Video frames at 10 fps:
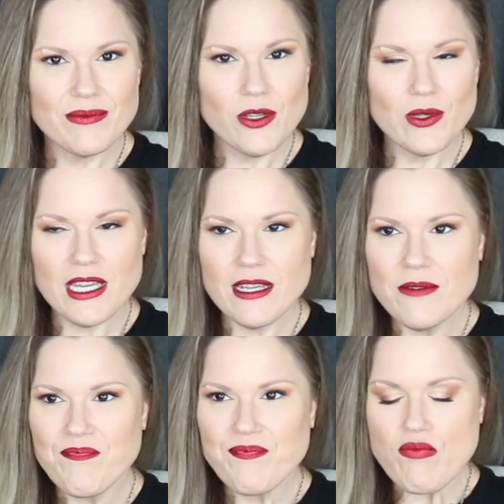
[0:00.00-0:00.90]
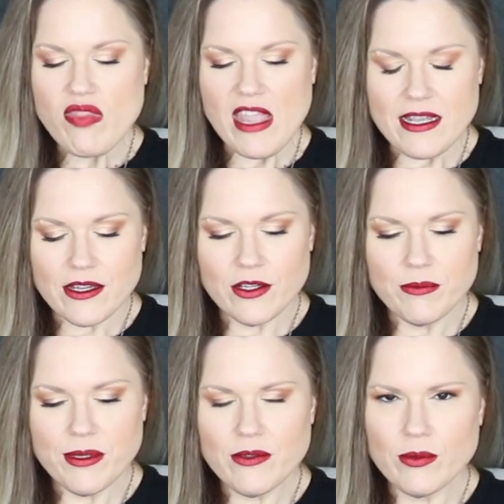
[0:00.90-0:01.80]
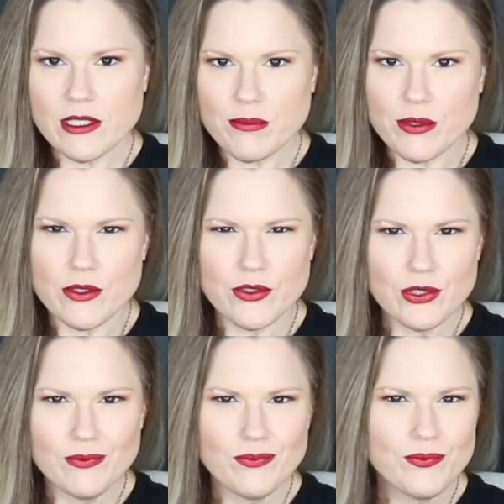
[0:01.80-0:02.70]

Okay? It could be a reapproach.